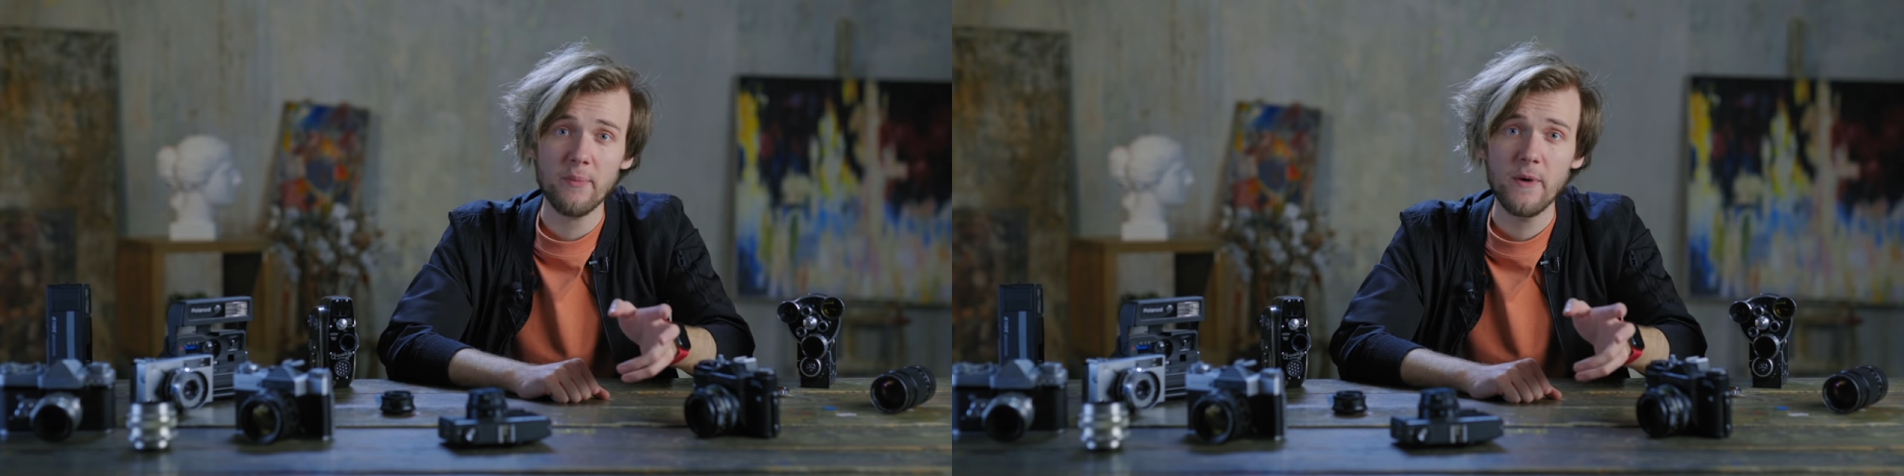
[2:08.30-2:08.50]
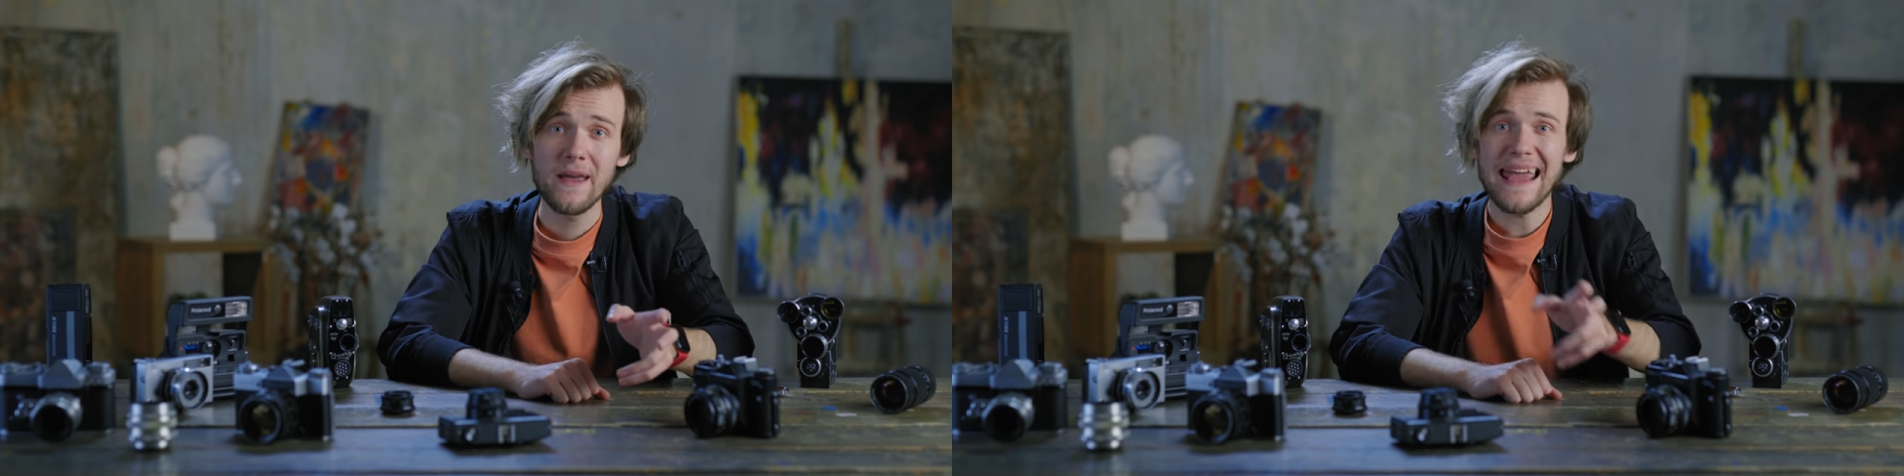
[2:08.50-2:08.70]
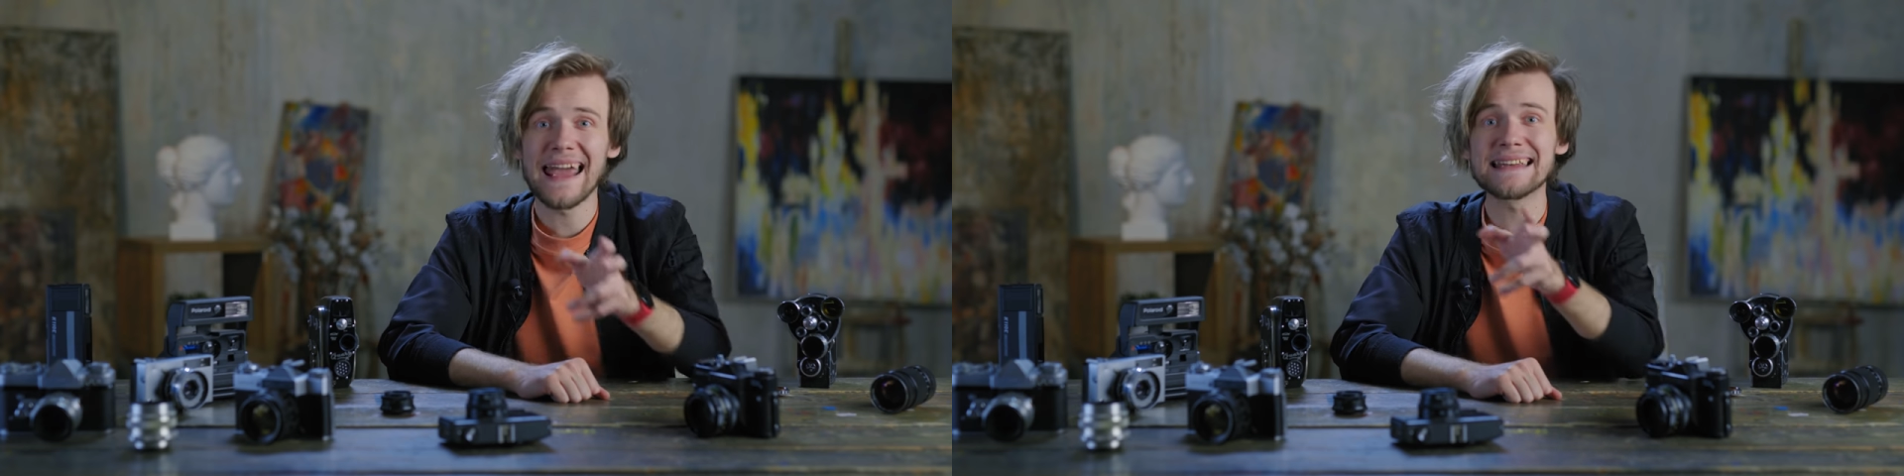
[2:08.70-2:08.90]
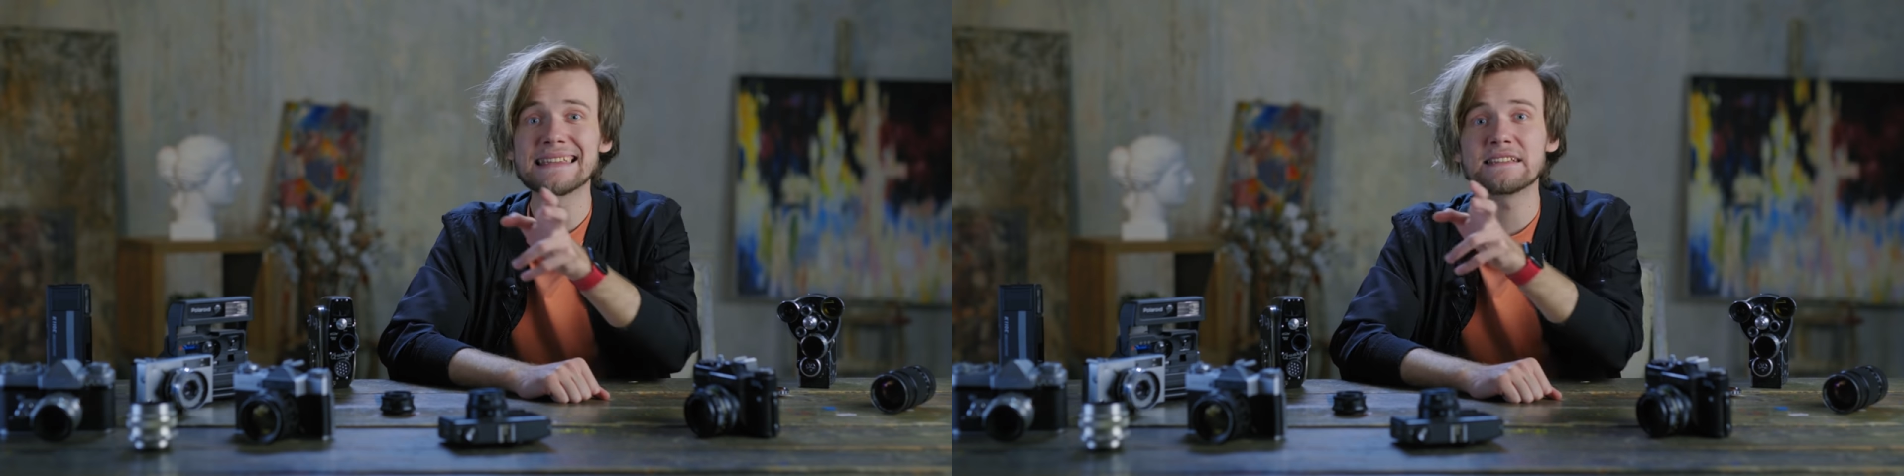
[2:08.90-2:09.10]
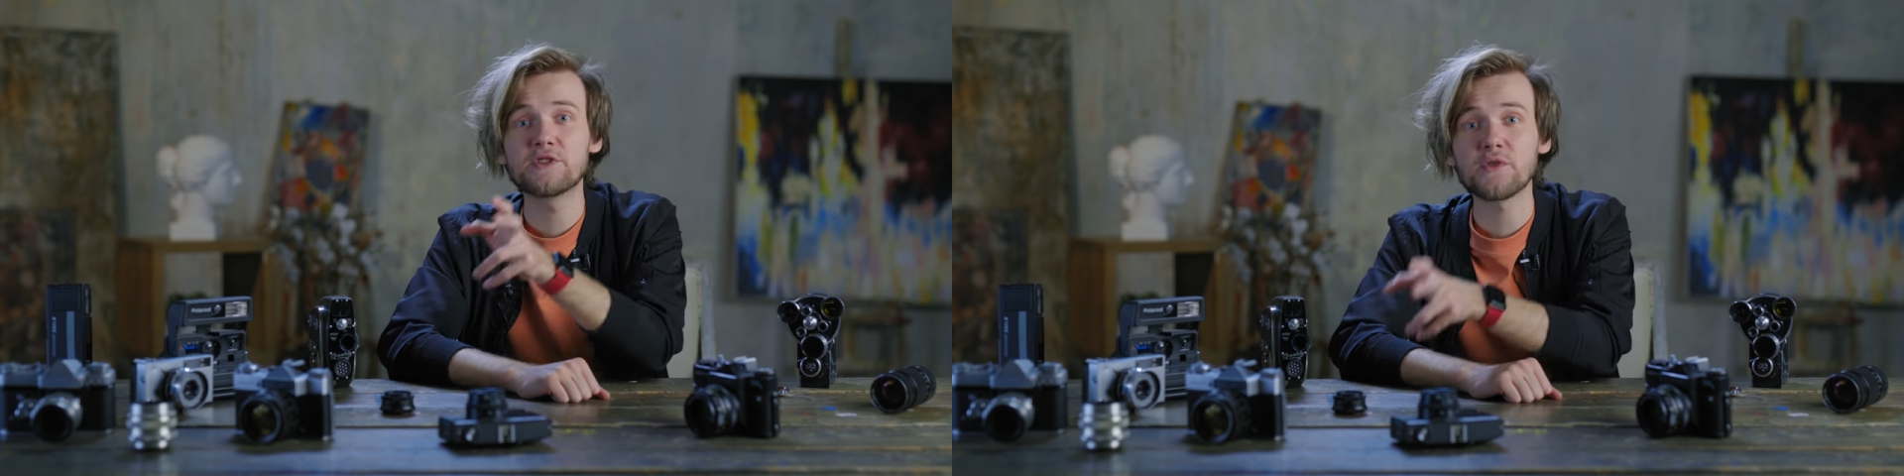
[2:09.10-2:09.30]
up
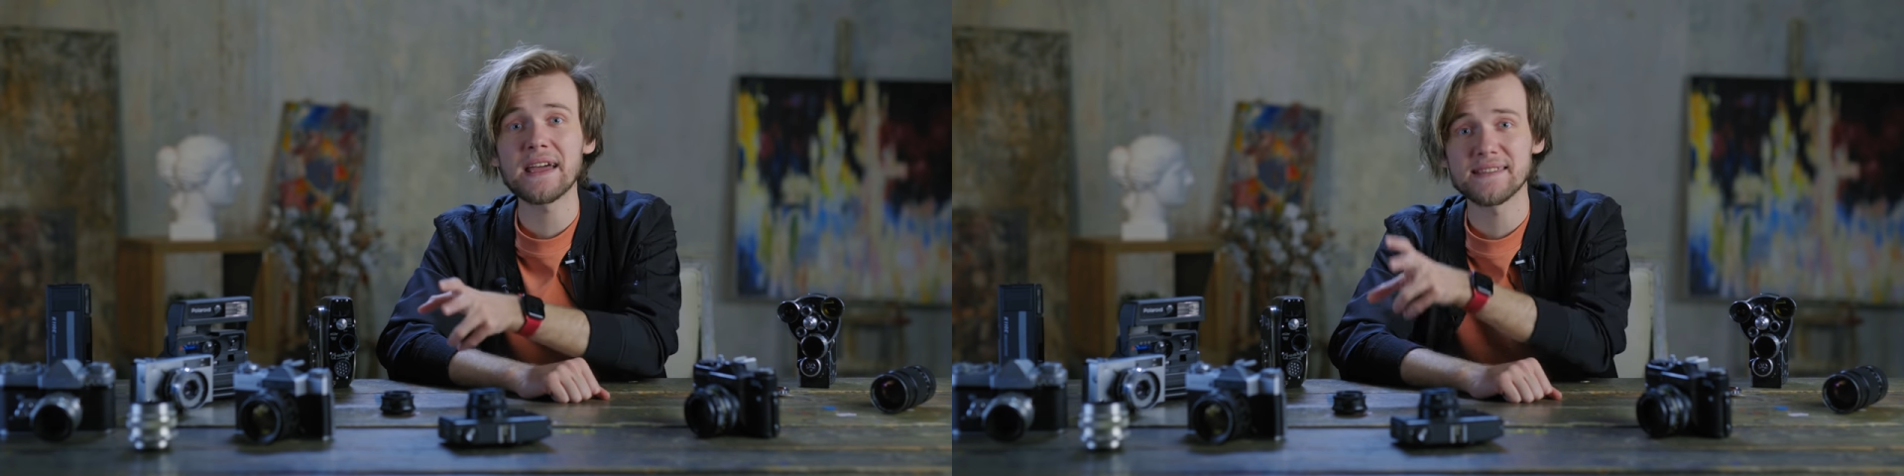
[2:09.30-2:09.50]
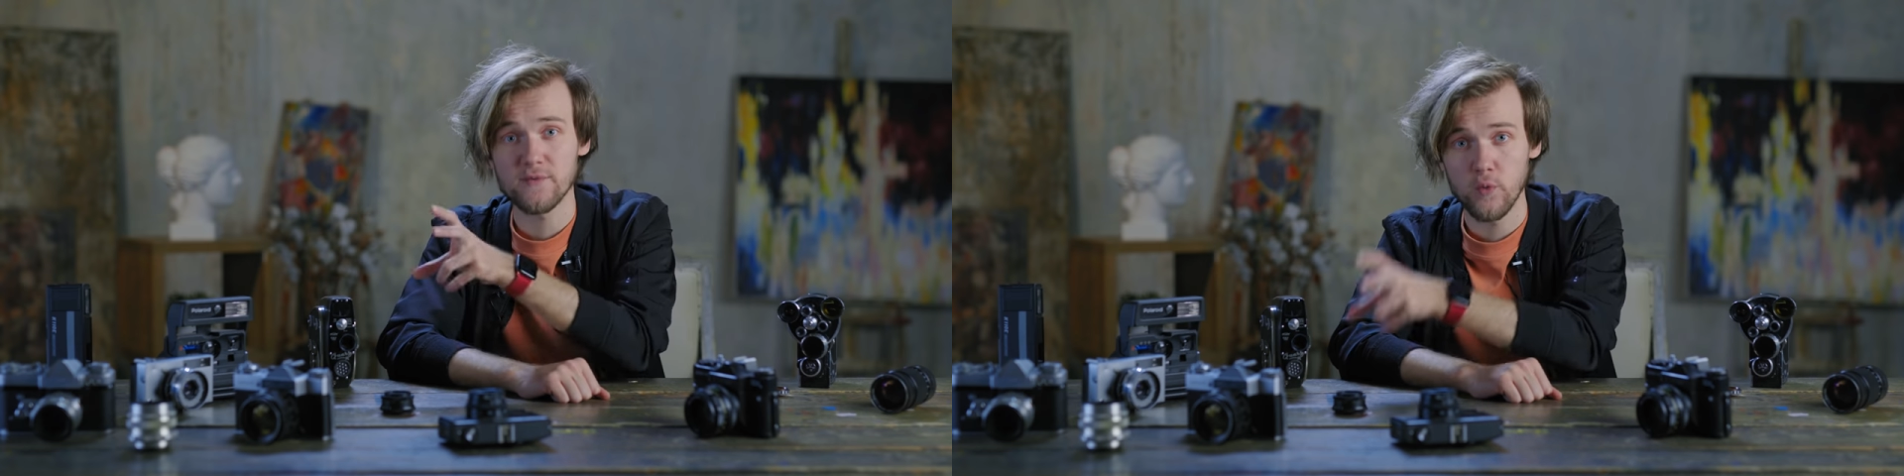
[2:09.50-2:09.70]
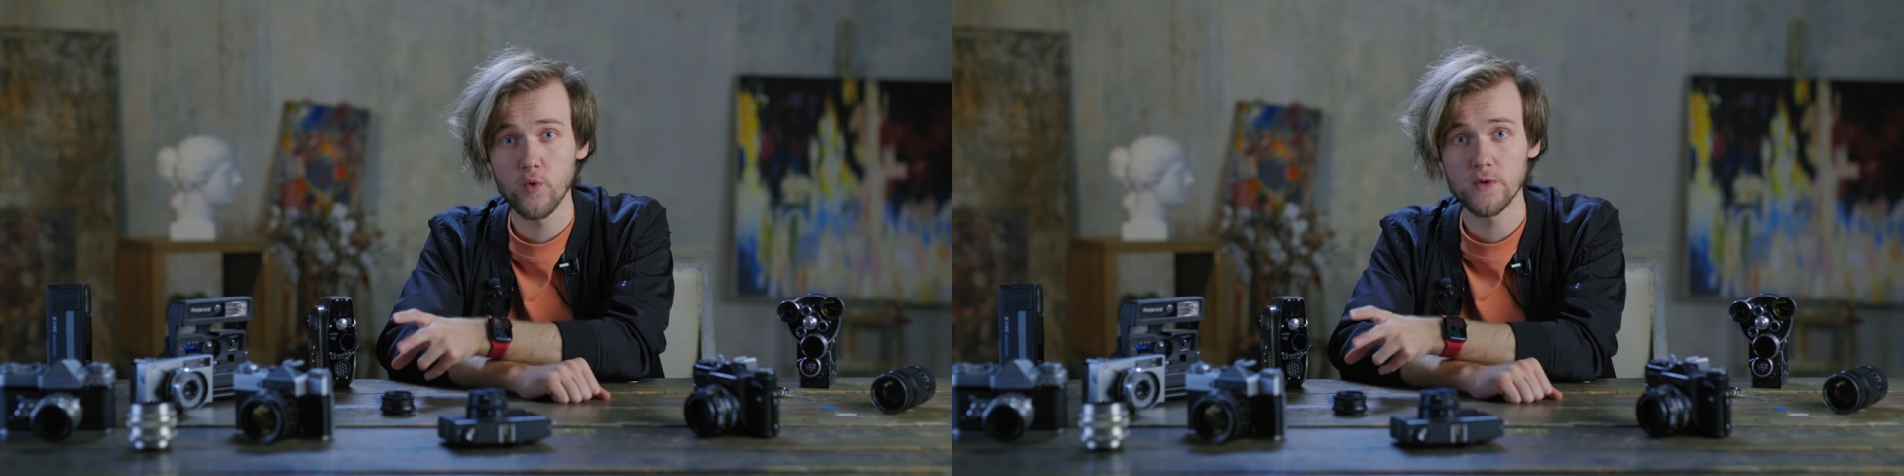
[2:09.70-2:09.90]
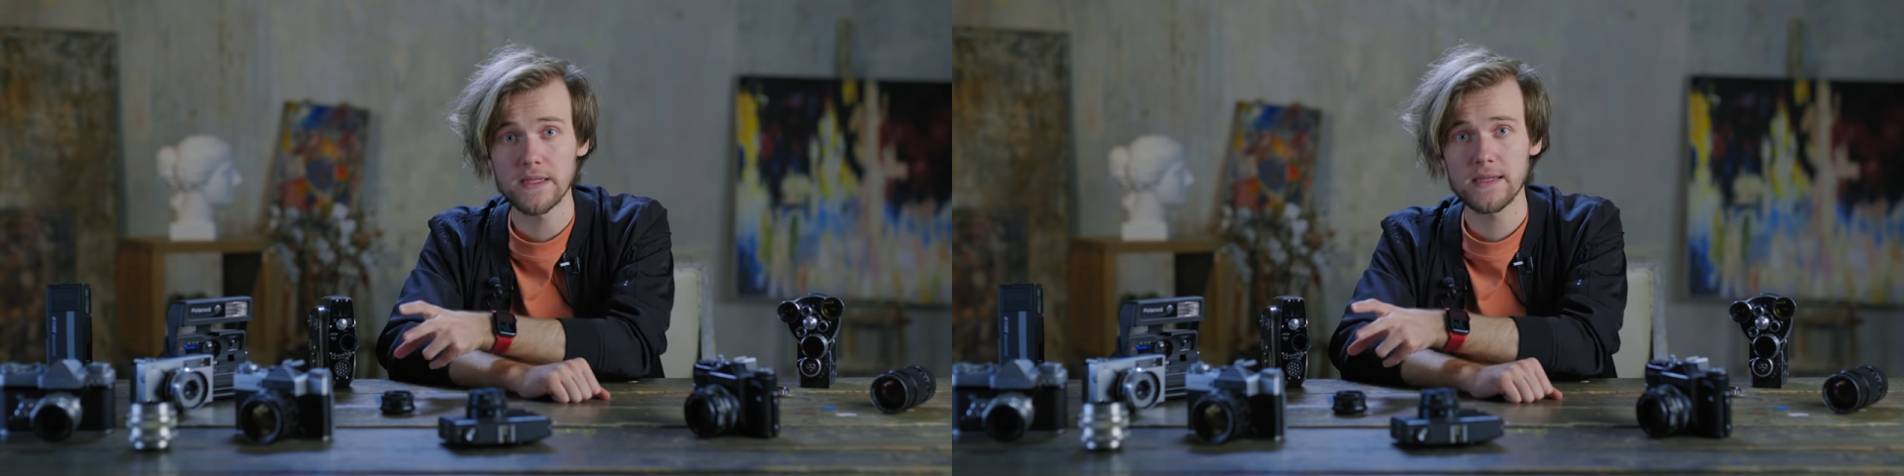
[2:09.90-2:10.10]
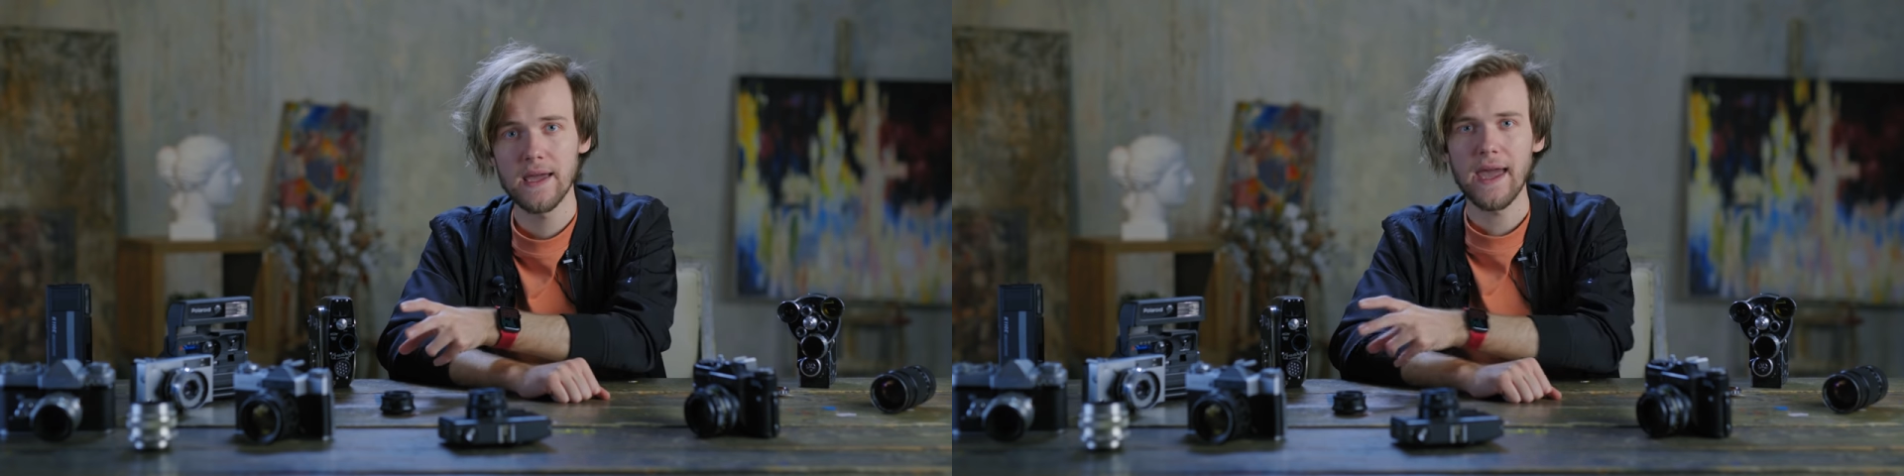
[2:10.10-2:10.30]
and dress
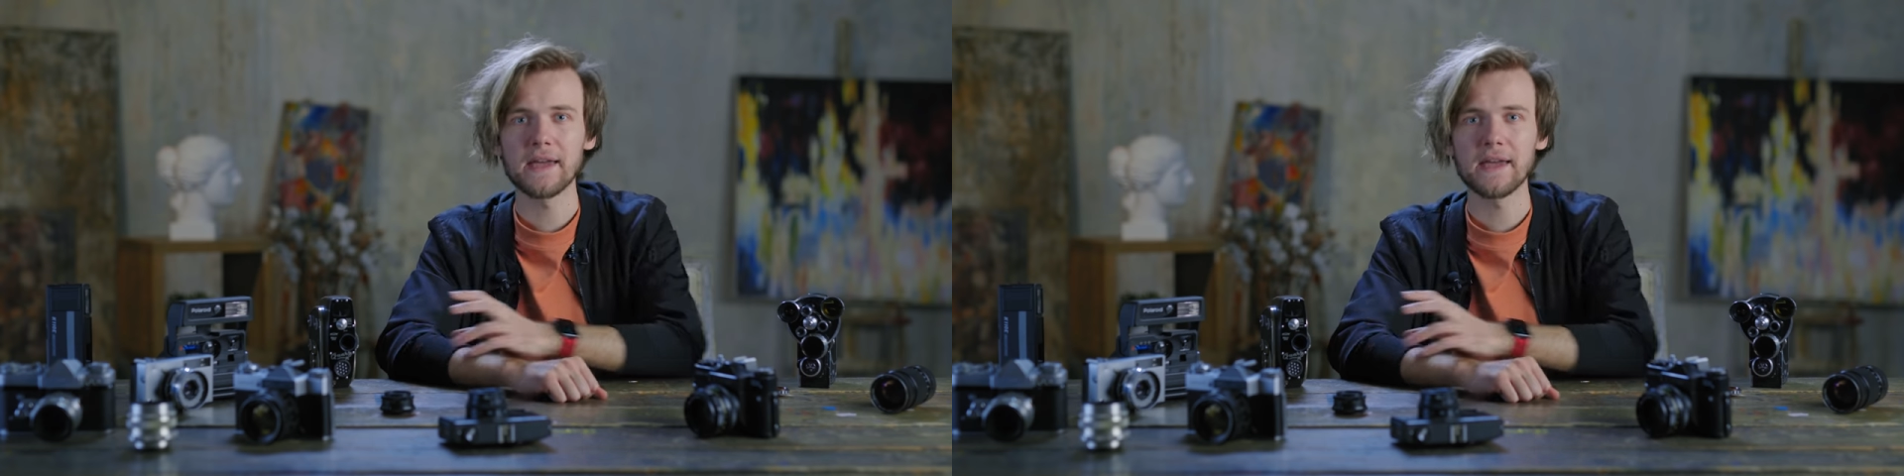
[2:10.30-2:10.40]
wounds,